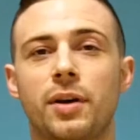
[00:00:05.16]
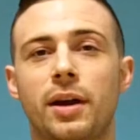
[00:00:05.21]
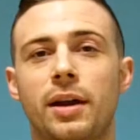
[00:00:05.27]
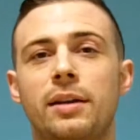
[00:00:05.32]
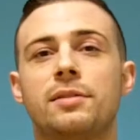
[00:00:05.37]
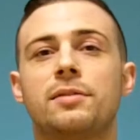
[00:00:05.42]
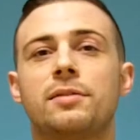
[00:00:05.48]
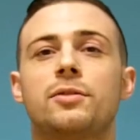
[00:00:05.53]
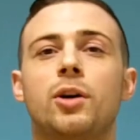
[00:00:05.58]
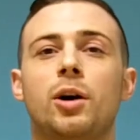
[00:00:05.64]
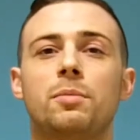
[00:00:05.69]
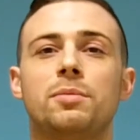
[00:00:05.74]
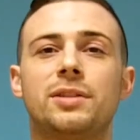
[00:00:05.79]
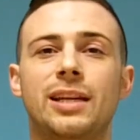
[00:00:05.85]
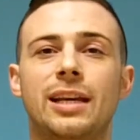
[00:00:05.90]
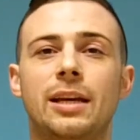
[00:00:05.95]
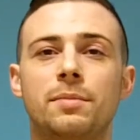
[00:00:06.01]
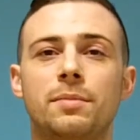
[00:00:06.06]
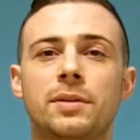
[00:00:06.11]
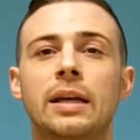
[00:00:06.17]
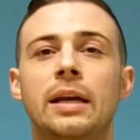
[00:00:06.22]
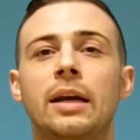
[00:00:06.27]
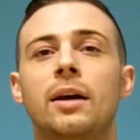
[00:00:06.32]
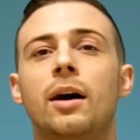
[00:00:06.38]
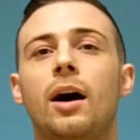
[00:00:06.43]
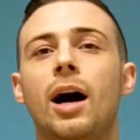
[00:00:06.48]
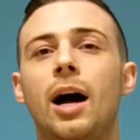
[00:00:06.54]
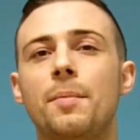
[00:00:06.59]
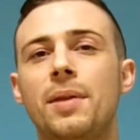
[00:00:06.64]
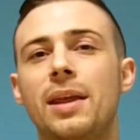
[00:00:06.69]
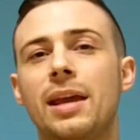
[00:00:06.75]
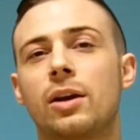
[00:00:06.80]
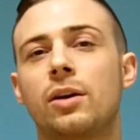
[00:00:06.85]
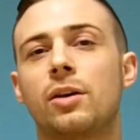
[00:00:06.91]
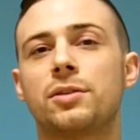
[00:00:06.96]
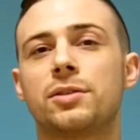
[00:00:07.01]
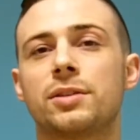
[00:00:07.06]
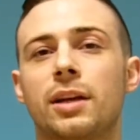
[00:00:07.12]
Training's Top Tips. I'm
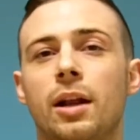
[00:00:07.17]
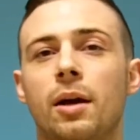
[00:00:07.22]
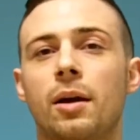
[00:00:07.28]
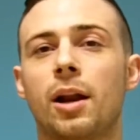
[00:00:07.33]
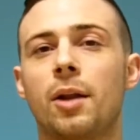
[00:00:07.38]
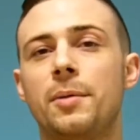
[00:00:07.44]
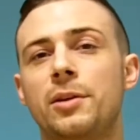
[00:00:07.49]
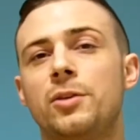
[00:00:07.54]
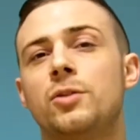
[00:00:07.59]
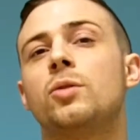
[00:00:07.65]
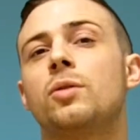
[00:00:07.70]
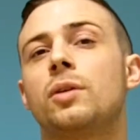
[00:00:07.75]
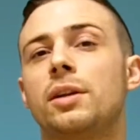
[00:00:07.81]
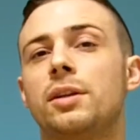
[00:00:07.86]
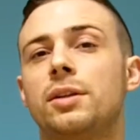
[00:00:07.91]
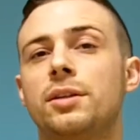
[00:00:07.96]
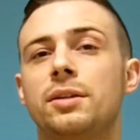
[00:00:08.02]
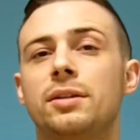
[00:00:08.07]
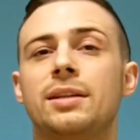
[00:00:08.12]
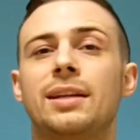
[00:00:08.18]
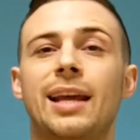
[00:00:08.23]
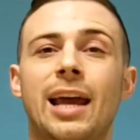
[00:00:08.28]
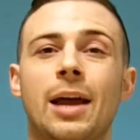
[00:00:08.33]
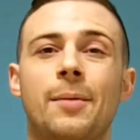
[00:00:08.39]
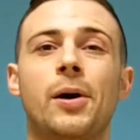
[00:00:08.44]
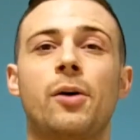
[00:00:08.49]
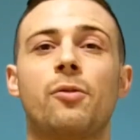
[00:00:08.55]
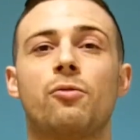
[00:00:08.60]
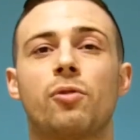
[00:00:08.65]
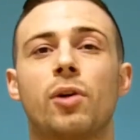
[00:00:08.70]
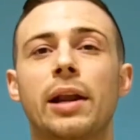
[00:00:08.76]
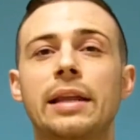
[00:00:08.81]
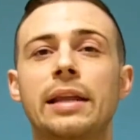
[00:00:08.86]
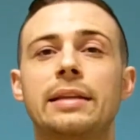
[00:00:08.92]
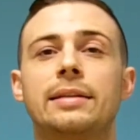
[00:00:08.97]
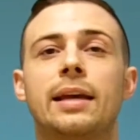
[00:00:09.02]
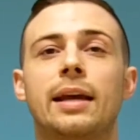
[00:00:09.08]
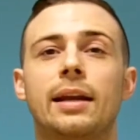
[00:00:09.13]
Nikos and I'm going to be talking to you today about
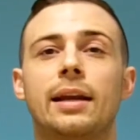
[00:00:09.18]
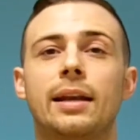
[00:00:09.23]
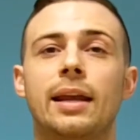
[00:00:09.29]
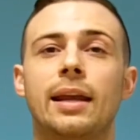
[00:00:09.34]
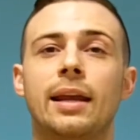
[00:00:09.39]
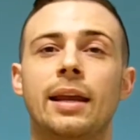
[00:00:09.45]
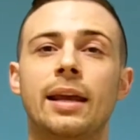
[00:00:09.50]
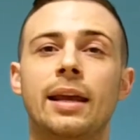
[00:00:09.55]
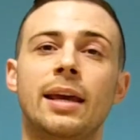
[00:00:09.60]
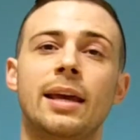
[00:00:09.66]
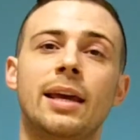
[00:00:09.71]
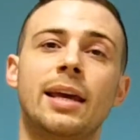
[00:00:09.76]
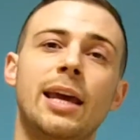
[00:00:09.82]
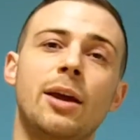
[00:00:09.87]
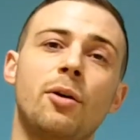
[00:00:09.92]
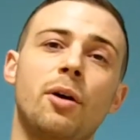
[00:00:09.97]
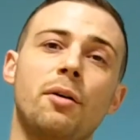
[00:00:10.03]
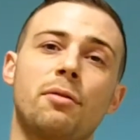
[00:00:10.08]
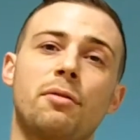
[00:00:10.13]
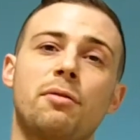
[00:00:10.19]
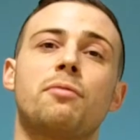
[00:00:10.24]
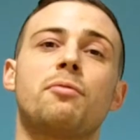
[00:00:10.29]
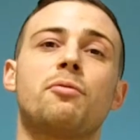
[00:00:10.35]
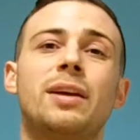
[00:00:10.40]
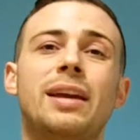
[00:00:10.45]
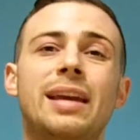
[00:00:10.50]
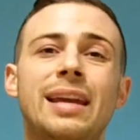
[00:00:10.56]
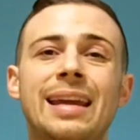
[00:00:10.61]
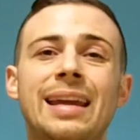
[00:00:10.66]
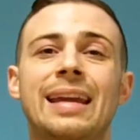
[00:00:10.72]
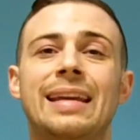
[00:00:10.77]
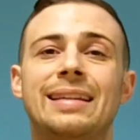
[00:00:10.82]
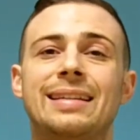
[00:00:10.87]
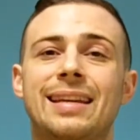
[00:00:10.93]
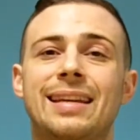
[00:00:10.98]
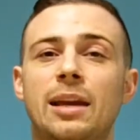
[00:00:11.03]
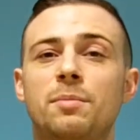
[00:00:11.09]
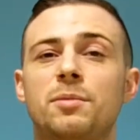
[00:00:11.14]
running technique. Here are three
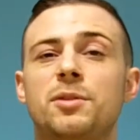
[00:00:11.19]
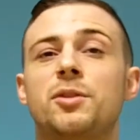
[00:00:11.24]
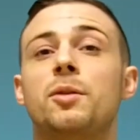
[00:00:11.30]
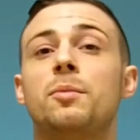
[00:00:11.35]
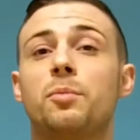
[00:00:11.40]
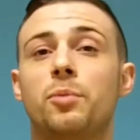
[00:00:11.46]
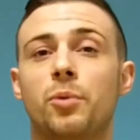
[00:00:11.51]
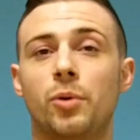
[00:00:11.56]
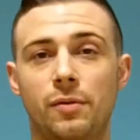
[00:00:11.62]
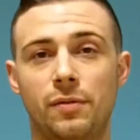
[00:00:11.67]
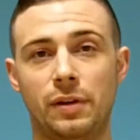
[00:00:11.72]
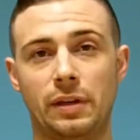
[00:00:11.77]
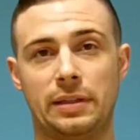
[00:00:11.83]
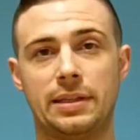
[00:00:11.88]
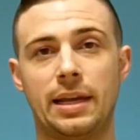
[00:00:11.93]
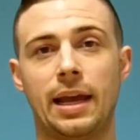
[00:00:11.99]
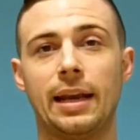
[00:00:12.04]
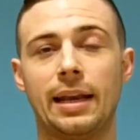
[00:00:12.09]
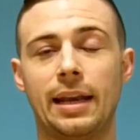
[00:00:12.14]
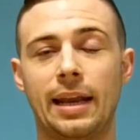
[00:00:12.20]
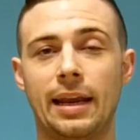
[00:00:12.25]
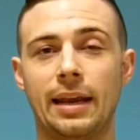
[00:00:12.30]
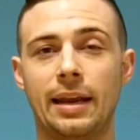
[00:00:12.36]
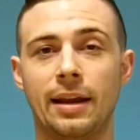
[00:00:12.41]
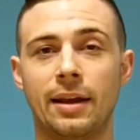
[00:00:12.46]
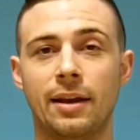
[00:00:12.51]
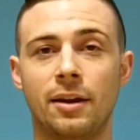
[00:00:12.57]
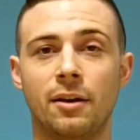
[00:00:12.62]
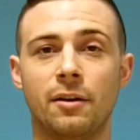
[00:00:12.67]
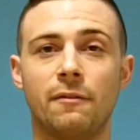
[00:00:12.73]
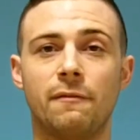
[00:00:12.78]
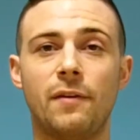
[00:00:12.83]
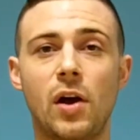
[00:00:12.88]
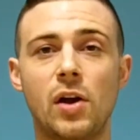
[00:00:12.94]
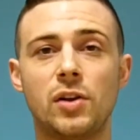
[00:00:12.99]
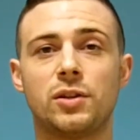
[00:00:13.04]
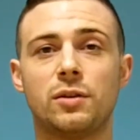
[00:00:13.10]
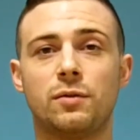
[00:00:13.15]
tips to improve your technique.
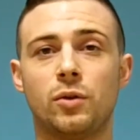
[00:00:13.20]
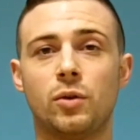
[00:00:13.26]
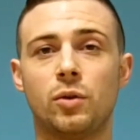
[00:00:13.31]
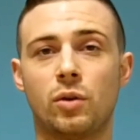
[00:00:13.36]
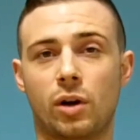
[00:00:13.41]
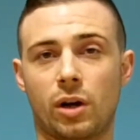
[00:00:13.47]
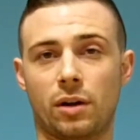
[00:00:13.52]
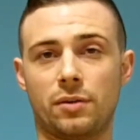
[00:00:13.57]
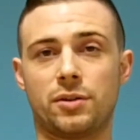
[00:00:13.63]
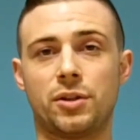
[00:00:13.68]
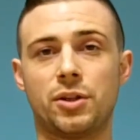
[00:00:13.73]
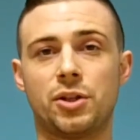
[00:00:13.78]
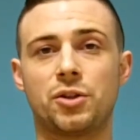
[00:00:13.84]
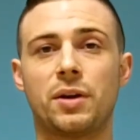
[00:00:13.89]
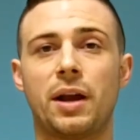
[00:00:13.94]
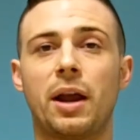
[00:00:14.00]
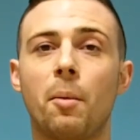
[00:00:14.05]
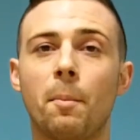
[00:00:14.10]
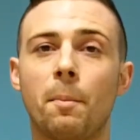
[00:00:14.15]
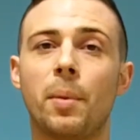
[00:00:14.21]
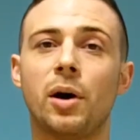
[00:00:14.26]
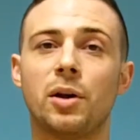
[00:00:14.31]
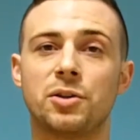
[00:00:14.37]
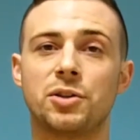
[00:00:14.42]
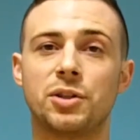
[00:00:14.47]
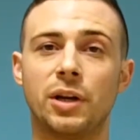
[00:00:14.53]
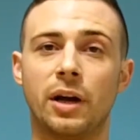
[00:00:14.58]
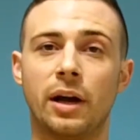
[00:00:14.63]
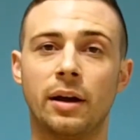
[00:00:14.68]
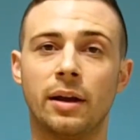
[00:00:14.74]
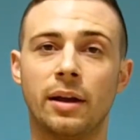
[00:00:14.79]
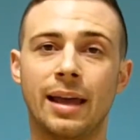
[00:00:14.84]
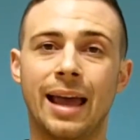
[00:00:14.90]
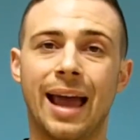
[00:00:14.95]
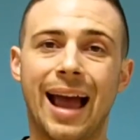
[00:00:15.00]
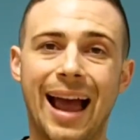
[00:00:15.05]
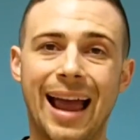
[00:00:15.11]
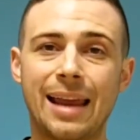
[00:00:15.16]
First of all, concentrate on posture.
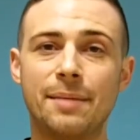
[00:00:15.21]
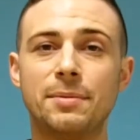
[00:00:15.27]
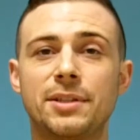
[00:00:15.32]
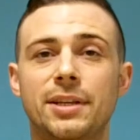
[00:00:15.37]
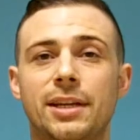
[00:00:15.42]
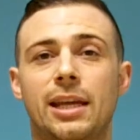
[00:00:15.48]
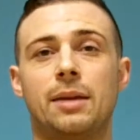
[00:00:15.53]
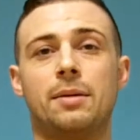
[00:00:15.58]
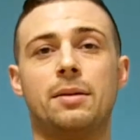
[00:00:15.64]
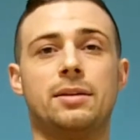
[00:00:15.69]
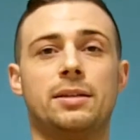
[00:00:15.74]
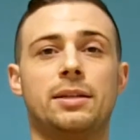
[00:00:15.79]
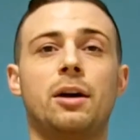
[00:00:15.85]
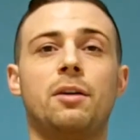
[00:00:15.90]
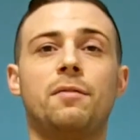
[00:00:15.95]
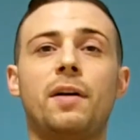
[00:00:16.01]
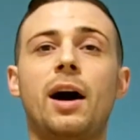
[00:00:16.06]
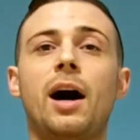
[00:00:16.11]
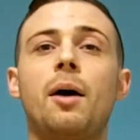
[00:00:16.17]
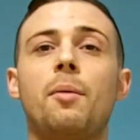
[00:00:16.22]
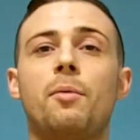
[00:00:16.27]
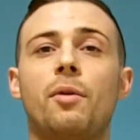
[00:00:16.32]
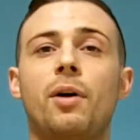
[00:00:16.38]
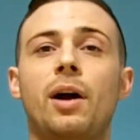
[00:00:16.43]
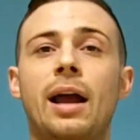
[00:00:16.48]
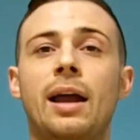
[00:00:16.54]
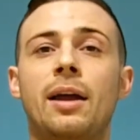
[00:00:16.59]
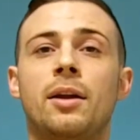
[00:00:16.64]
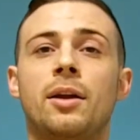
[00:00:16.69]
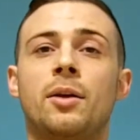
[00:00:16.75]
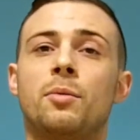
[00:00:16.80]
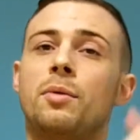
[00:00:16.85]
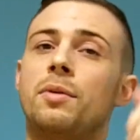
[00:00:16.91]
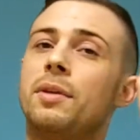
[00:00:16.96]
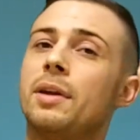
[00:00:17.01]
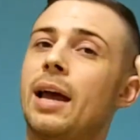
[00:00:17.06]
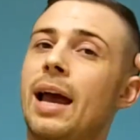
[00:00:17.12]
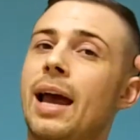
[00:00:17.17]
Aim to keep yourself upright
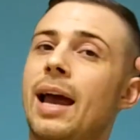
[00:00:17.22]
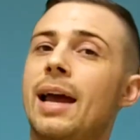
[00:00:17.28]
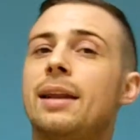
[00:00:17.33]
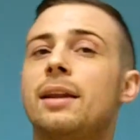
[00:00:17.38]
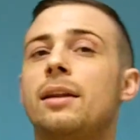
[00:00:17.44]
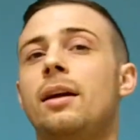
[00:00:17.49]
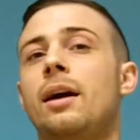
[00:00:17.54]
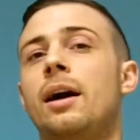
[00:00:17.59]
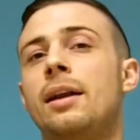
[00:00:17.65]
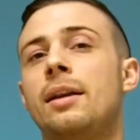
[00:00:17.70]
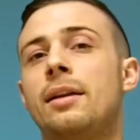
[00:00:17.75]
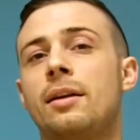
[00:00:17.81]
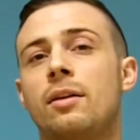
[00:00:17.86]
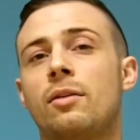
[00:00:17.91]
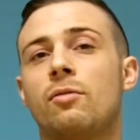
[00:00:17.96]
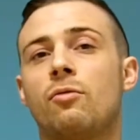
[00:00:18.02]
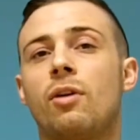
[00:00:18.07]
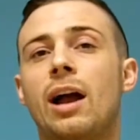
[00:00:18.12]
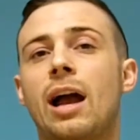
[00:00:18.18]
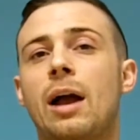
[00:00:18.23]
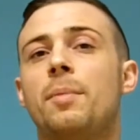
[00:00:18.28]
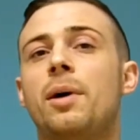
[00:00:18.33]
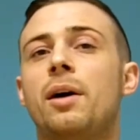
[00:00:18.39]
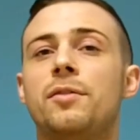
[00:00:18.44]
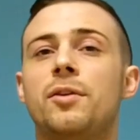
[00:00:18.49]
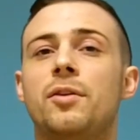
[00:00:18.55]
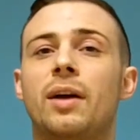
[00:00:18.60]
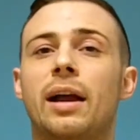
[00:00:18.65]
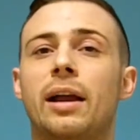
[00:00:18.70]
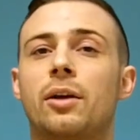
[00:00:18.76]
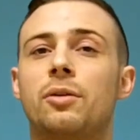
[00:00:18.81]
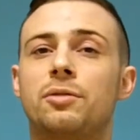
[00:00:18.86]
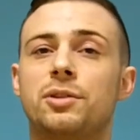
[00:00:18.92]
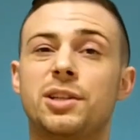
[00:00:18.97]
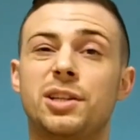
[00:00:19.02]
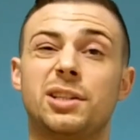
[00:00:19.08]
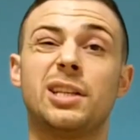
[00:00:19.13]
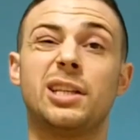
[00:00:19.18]
with your head aligned right above your ankle,
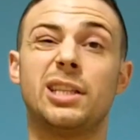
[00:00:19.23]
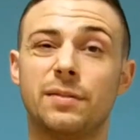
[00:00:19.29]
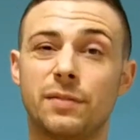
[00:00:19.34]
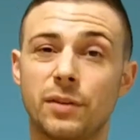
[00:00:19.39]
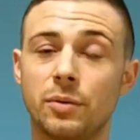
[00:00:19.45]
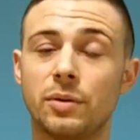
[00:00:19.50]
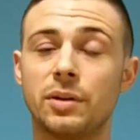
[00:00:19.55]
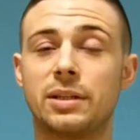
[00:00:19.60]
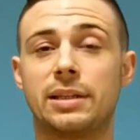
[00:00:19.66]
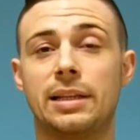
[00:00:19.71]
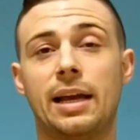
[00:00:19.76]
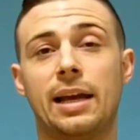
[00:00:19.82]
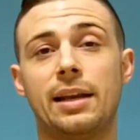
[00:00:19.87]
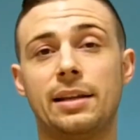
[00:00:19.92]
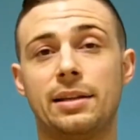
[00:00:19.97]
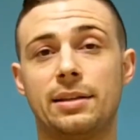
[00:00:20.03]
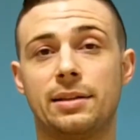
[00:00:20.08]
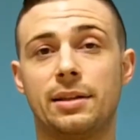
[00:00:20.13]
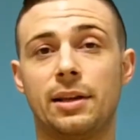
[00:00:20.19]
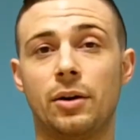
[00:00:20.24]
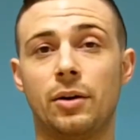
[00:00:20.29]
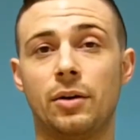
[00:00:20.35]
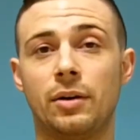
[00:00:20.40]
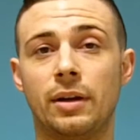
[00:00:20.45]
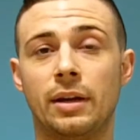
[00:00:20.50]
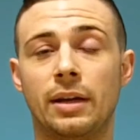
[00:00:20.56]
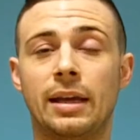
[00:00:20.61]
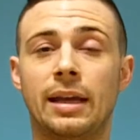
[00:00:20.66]
just as if you were standing still.